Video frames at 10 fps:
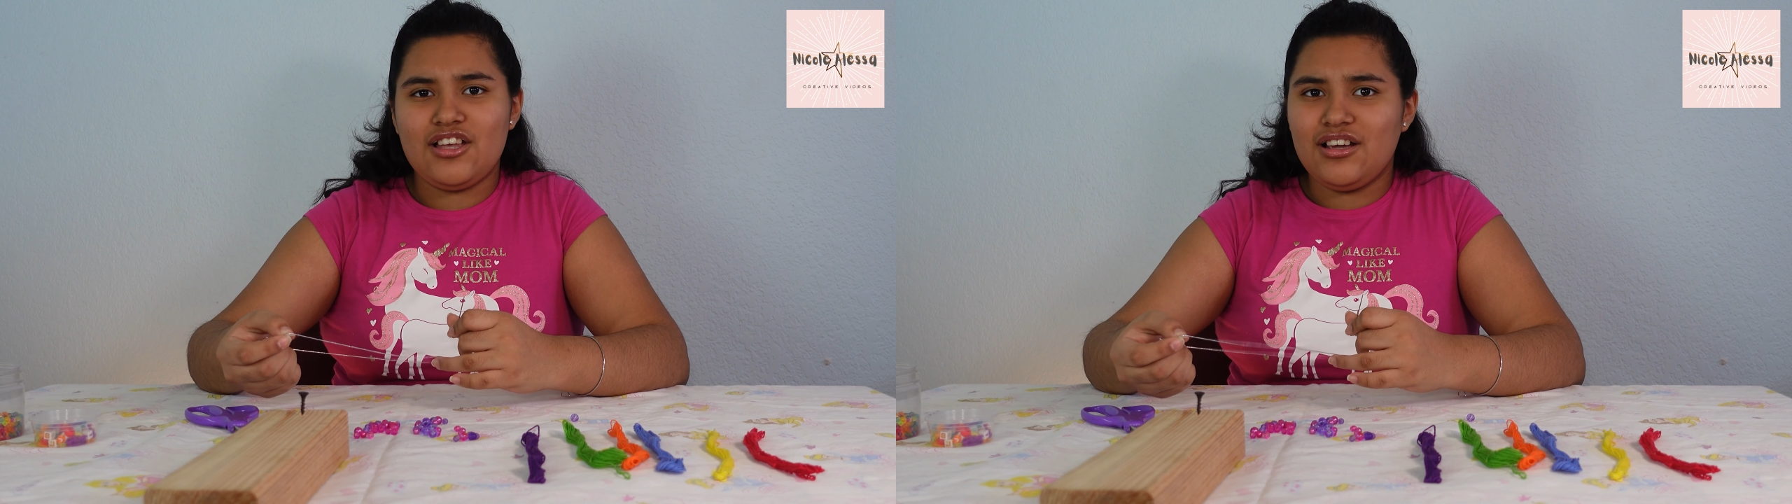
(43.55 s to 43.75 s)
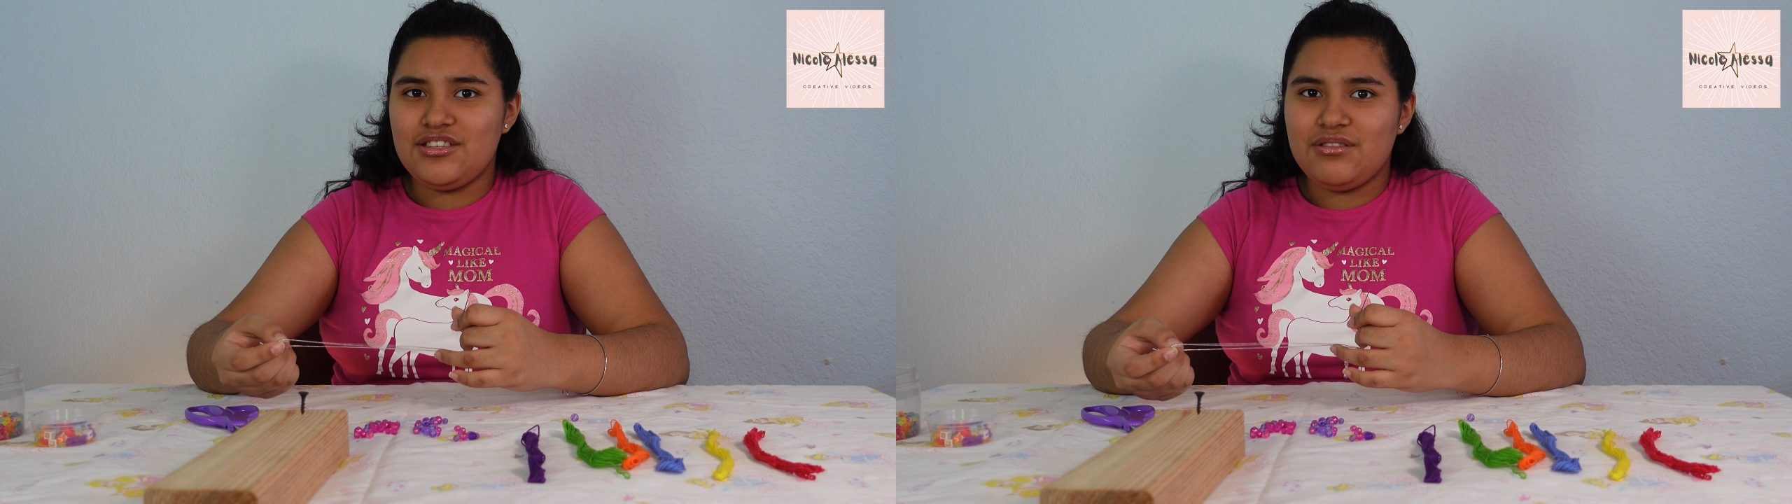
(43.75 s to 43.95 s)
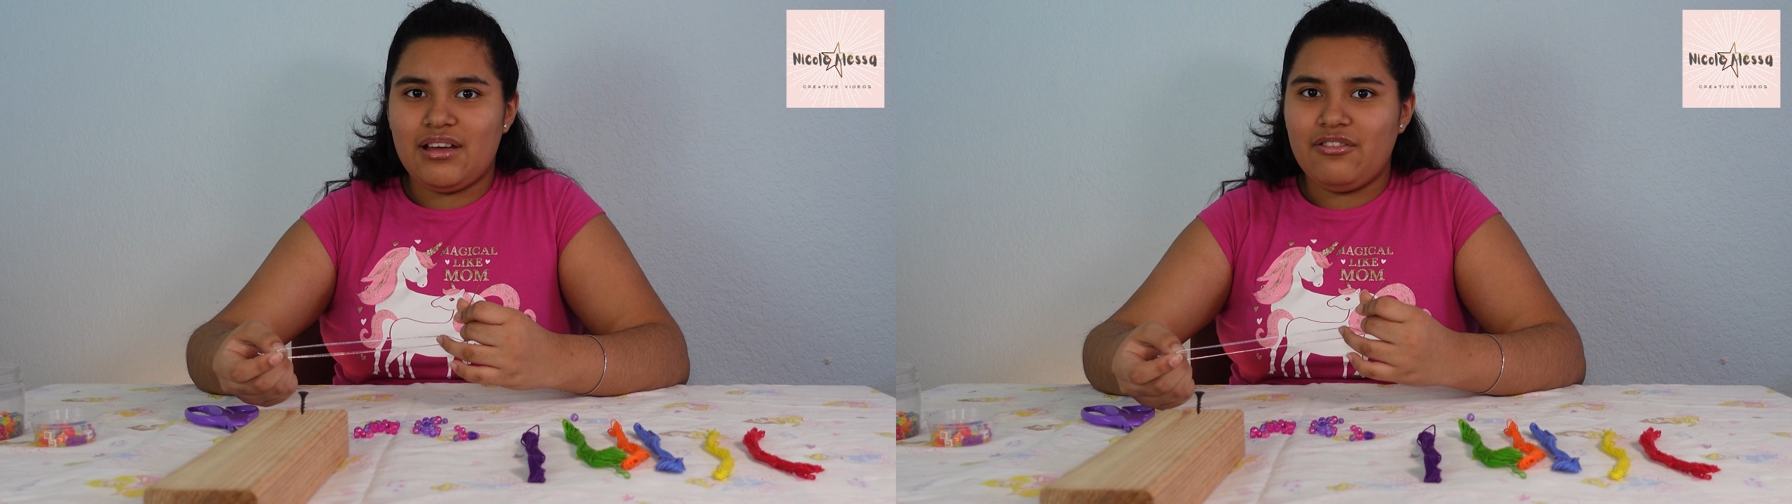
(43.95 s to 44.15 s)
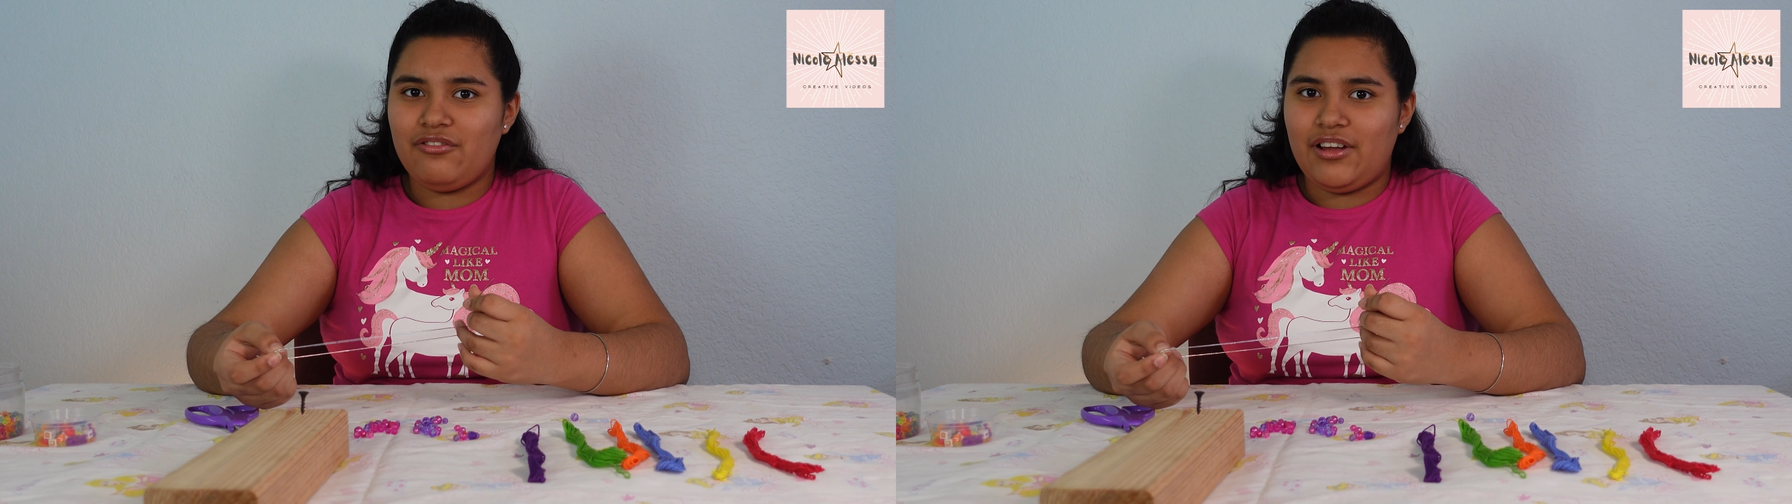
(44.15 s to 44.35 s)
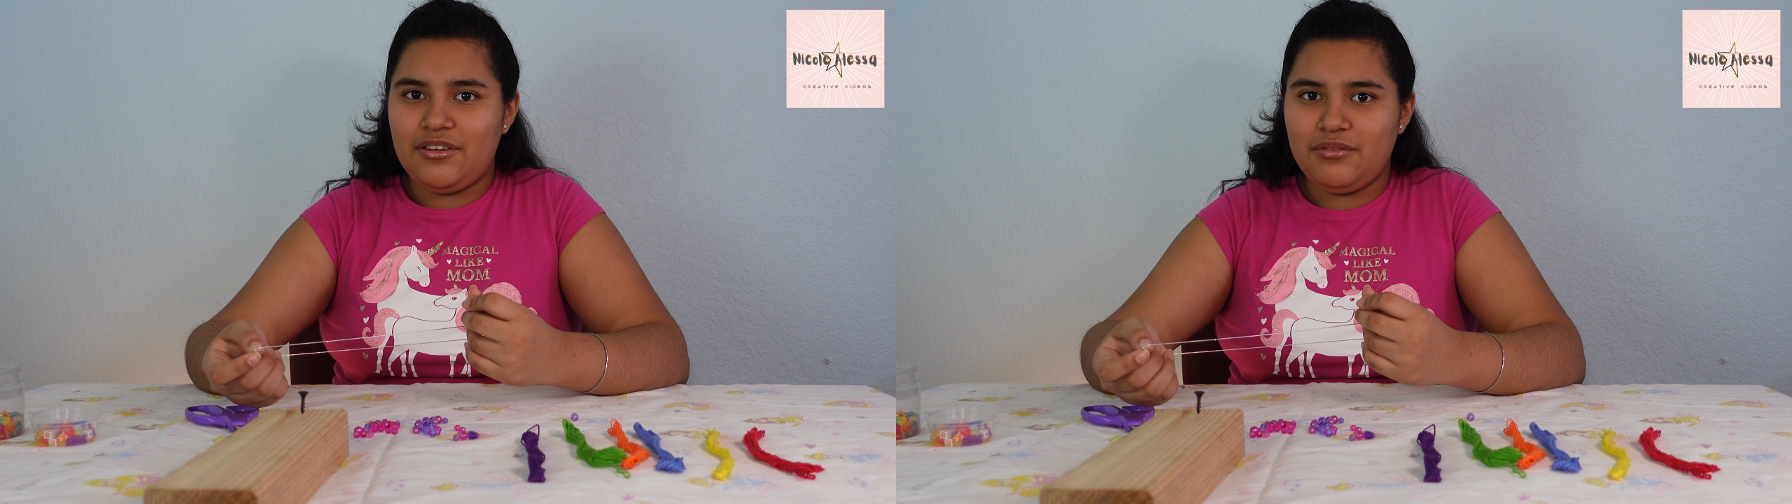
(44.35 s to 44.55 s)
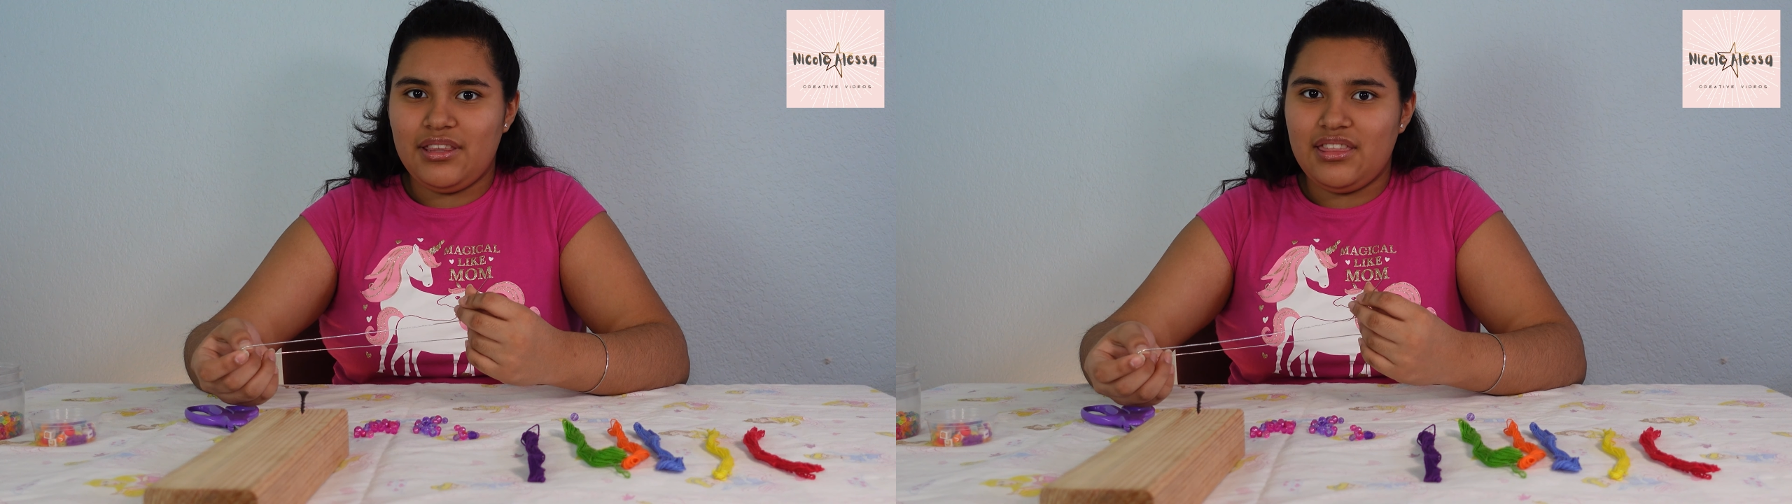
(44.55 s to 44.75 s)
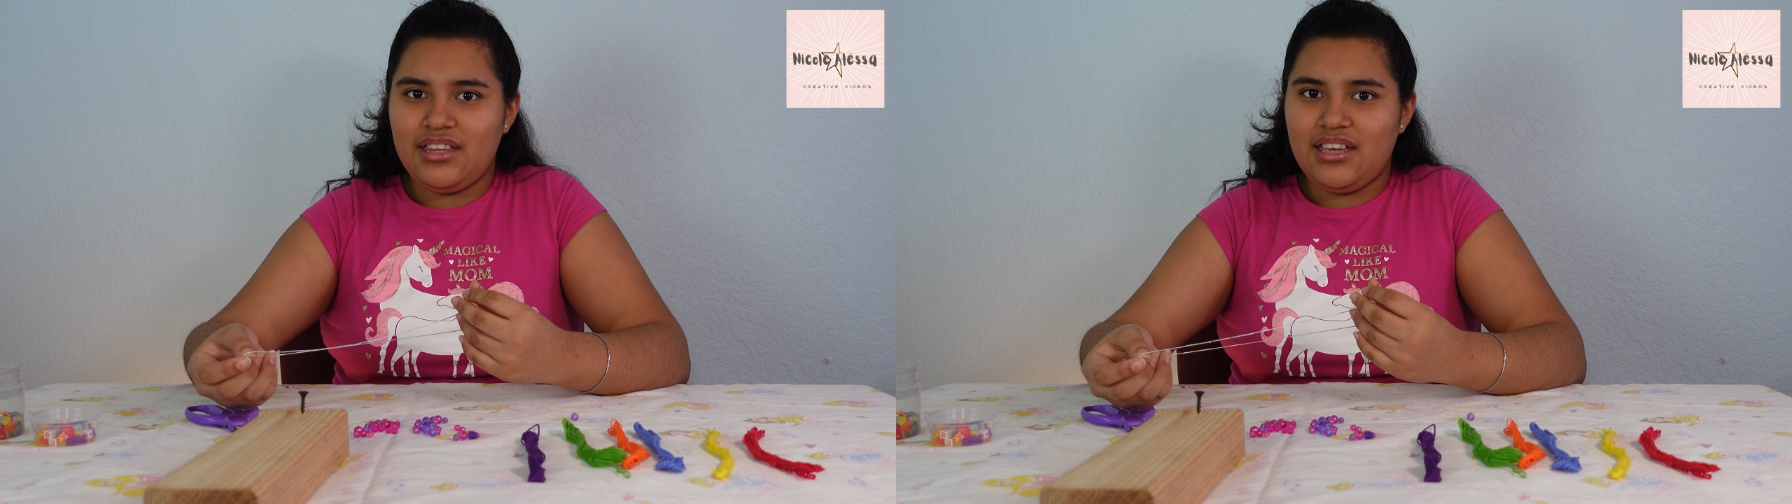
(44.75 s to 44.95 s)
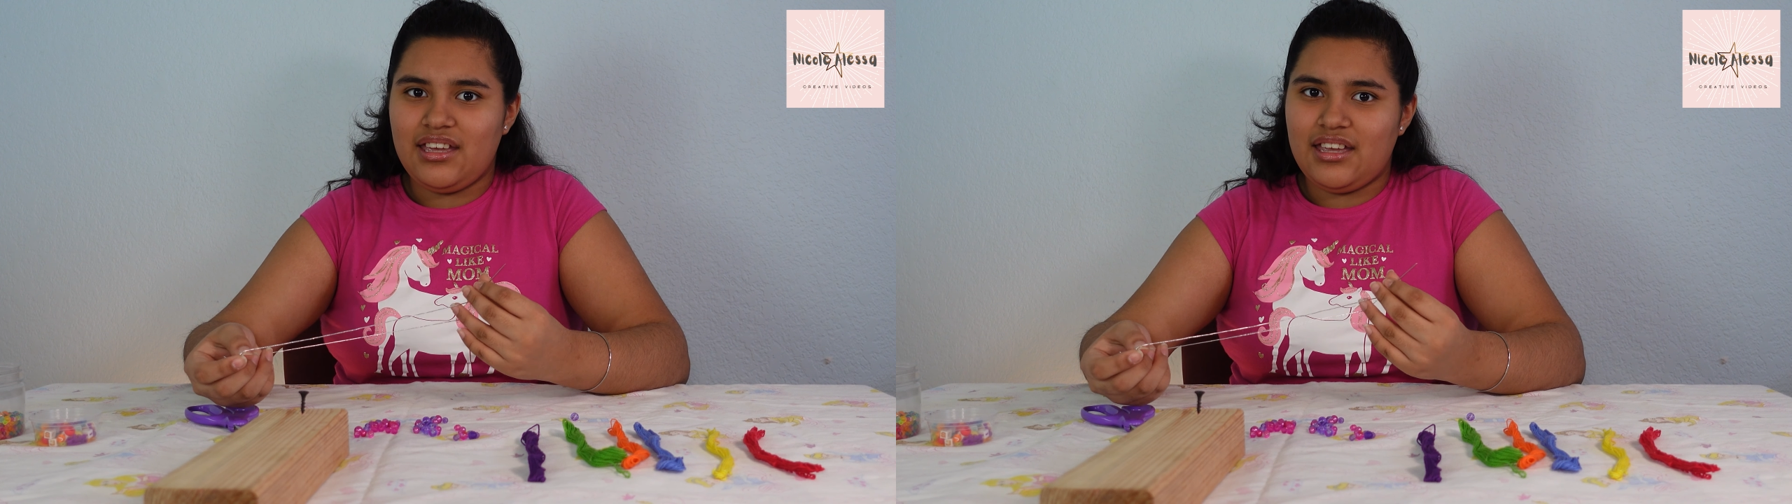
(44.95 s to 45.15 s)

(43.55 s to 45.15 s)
long as you have fun with it,